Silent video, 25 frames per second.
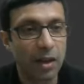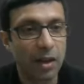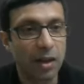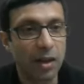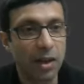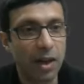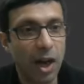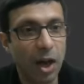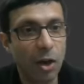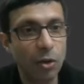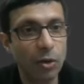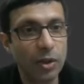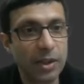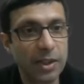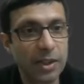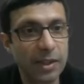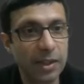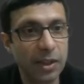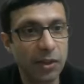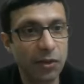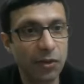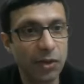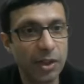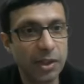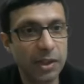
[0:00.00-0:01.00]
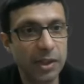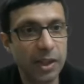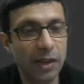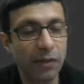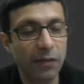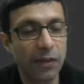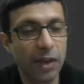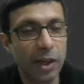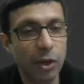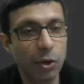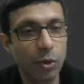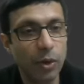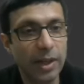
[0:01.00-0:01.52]
Now this is interesting
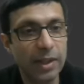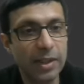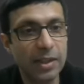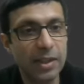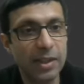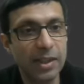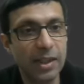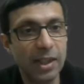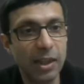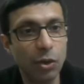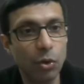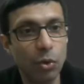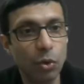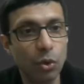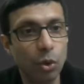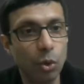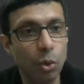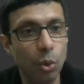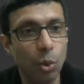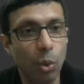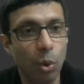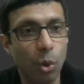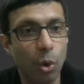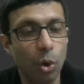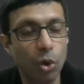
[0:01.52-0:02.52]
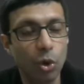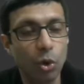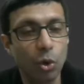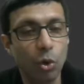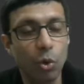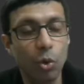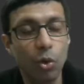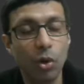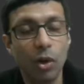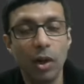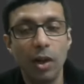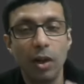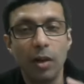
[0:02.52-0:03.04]
when you get C u two O
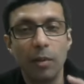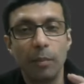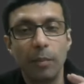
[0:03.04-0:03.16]
two,